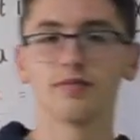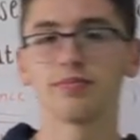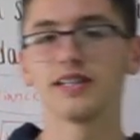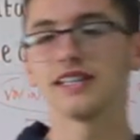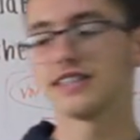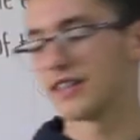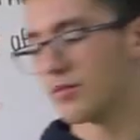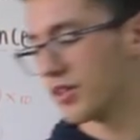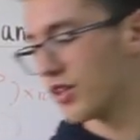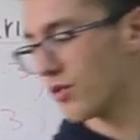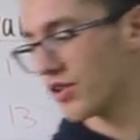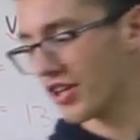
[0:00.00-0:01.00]
Please let me
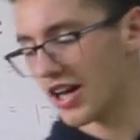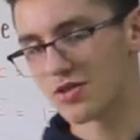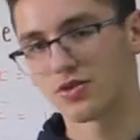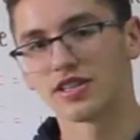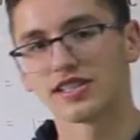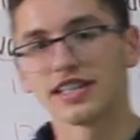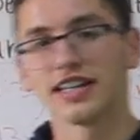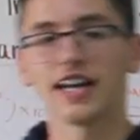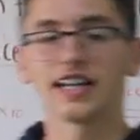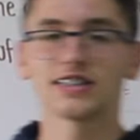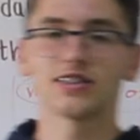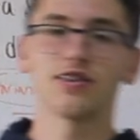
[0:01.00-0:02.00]
know what you guys want to see
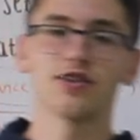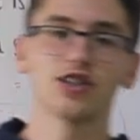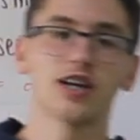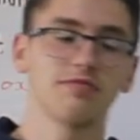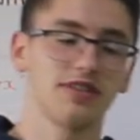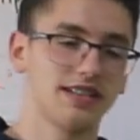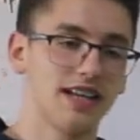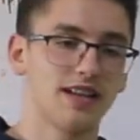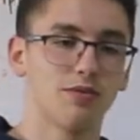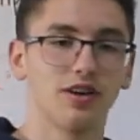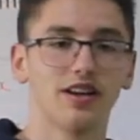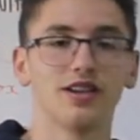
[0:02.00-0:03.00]
next on chapter 10
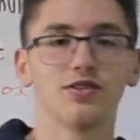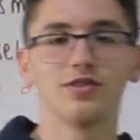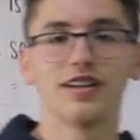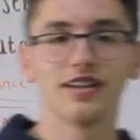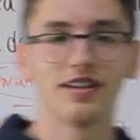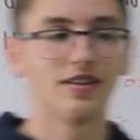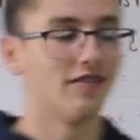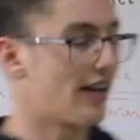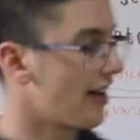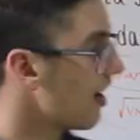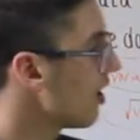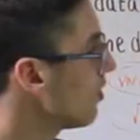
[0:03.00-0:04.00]
that we're going to do
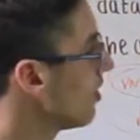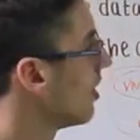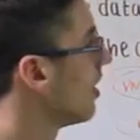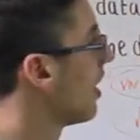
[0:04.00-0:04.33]
right now.